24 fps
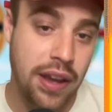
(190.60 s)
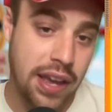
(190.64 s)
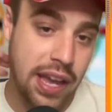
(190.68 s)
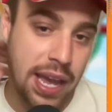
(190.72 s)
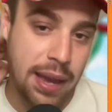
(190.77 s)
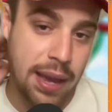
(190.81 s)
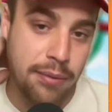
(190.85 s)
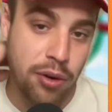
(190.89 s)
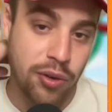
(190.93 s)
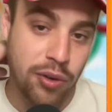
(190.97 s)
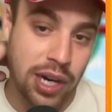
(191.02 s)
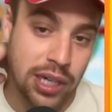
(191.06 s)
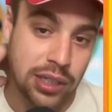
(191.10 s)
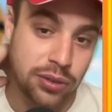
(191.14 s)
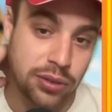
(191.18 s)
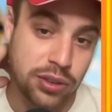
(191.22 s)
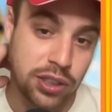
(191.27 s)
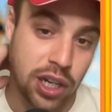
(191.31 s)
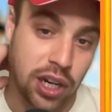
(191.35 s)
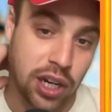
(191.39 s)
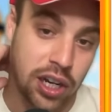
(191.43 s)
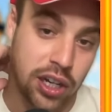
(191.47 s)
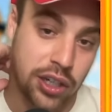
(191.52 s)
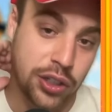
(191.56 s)
Emma
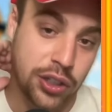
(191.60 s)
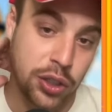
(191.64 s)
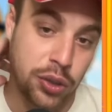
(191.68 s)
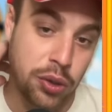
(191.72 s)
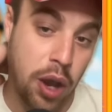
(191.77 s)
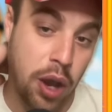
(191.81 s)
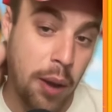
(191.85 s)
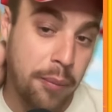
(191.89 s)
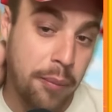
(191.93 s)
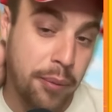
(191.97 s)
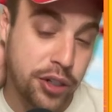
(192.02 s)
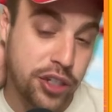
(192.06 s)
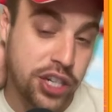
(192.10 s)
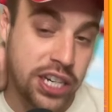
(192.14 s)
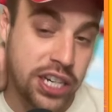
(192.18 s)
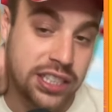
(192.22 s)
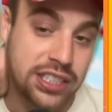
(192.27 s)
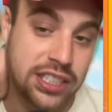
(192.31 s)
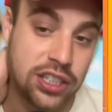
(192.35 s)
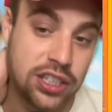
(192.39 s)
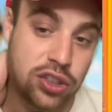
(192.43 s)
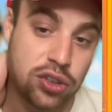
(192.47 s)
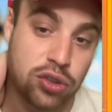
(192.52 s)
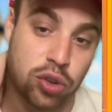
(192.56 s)
Raducanu, her
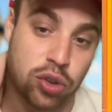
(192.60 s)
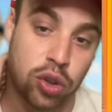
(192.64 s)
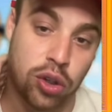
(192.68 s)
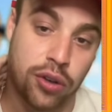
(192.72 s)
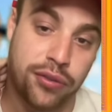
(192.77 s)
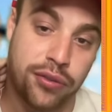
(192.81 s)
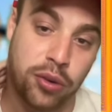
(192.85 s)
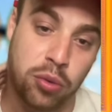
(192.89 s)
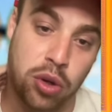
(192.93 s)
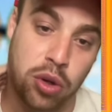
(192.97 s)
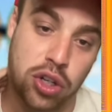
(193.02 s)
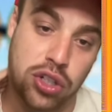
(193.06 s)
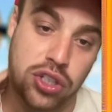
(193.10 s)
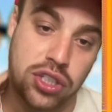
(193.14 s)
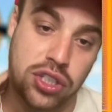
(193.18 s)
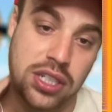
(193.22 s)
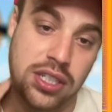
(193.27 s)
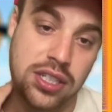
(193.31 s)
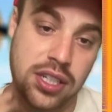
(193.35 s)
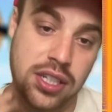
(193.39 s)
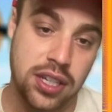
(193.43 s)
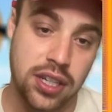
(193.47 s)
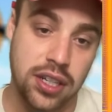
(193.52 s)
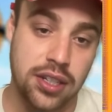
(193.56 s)
projected draw for
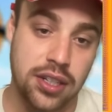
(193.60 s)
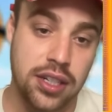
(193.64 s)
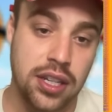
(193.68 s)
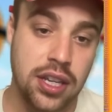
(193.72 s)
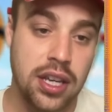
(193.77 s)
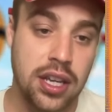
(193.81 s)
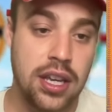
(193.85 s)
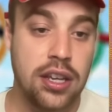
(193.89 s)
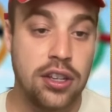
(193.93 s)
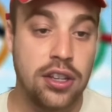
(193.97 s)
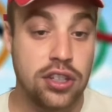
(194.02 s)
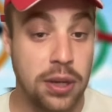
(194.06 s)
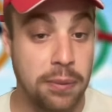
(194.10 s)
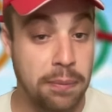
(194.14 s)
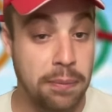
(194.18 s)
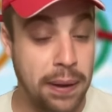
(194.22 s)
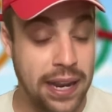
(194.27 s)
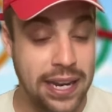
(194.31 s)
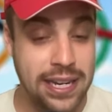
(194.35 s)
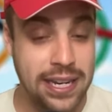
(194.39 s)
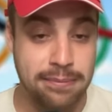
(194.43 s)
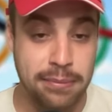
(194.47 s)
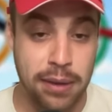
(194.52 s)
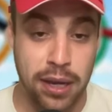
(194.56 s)
Washington. She
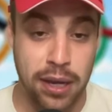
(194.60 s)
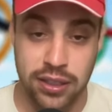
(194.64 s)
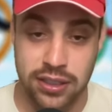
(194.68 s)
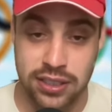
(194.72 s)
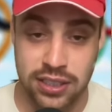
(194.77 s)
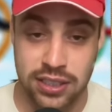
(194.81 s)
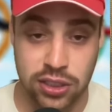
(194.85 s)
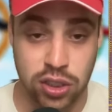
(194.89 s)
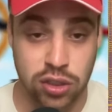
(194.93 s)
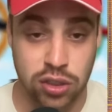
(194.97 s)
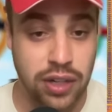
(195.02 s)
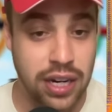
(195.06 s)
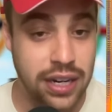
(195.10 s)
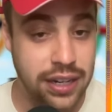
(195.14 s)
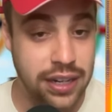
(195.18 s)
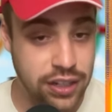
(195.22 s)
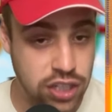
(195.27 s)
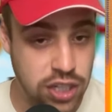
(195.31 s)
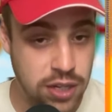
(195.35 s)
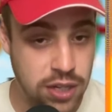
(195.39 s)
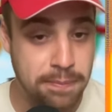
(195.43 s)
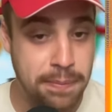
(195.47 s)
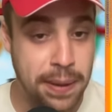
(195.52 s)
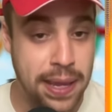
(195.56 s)
played Mertens already.
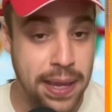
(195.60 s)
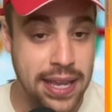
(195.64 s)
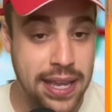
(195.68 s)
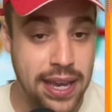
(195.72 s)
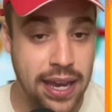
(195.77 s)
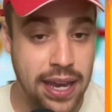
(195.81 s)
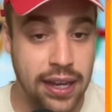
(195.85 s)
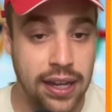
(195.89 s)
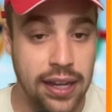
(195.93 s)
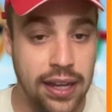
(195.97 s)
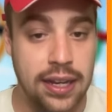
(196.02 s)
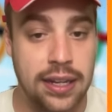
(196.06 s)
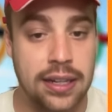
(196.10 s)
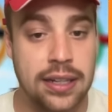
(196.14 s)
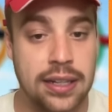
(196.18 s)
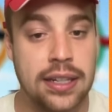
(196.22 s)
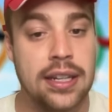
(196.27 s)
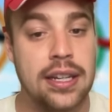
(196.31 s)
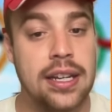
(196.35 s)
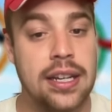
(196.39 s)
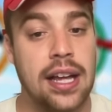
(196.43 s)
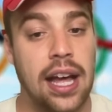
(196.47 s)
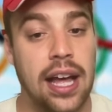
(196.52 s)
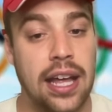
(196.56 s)
She beat her.
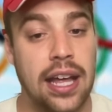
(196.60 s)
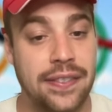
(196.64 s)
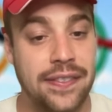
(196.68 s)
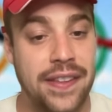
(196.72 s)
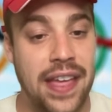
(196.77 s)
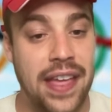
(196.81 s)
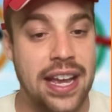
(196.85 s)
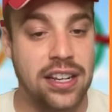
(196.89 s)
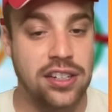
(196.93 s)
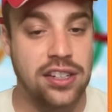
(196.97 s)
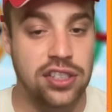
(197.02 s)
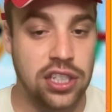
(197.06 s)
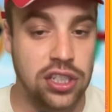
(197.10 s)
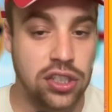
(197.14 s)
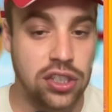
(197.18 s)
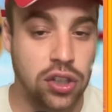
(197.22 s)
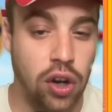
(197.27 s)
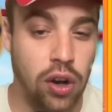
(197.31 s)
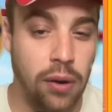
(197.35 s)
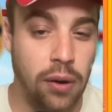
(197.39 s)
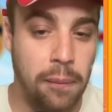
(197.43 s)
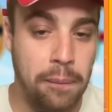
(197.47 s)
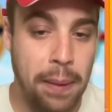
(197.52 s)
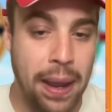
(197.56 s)
And next, she's
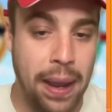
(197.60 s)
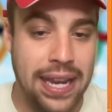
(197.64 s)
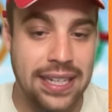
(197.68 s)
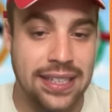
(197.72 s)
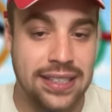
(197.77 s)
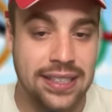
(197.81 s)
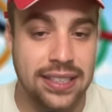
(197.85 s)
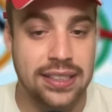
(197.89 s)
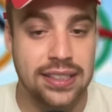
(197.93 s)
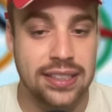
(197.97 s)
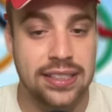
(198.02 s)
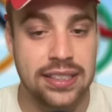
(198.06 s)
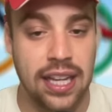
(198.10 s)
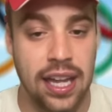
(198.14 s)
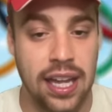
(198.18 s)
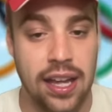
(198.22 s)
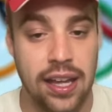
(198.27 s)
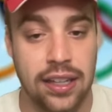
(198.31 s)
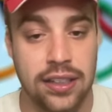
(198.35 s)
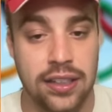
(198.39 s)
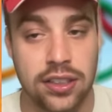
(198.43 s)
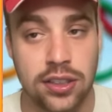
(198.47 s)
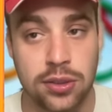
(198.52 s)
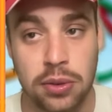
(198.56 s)
got Peyton
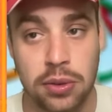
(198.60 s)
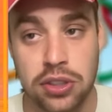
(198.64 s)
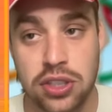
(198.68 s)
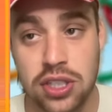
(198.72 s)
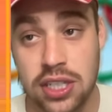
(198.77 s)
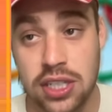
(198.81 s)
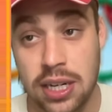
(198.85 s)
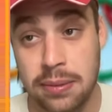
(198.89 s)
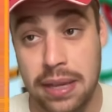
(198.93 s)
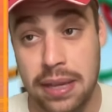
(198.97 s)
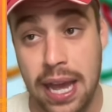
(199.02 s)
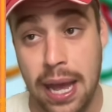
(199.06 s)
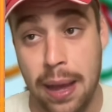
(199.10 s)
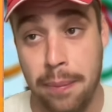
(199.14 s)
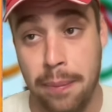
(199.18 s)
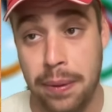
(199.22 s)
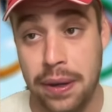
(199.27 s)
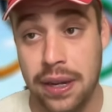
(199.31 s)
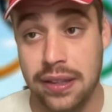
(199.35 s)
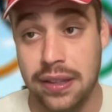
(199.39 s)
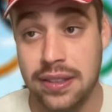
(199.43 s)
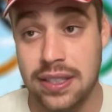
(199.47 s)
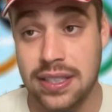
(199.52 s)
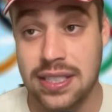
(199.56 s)
Stearns, which is going to be
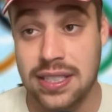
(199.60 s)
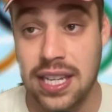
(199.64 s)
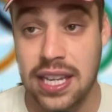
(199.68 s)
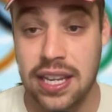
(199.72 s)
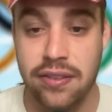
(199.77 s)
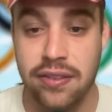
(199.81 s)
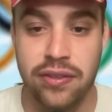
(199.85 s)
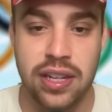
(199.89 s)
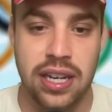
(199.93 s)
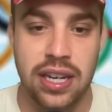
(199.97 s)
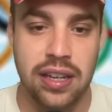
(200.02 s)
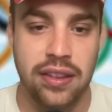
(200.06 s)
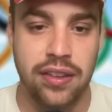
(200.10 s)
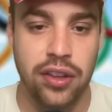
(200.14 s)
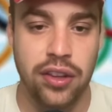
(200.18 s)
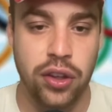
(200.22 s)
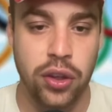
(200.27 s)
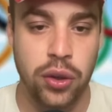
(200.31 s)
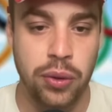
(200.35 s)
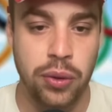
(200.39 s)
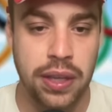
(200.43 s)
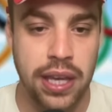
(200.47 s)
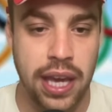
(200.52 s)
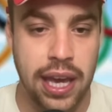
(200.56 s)
happening this evening in
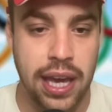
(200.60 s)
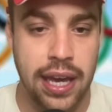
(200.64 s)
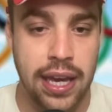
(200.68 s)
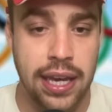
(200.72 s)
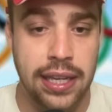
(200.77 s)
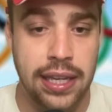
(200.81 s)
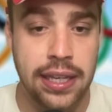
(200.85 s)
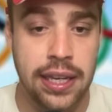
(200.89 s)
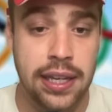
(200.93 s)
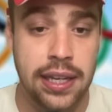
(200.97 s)
the UK.